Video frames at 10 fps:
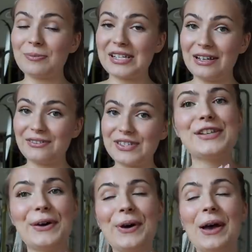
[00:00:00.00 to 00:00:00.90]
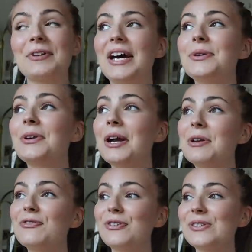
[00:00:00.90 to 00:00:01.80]
themselves. So I'm glad we're
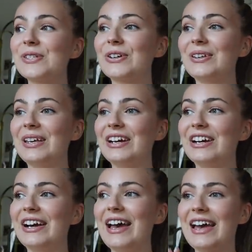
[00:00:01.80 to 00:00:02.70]
coming full circle here.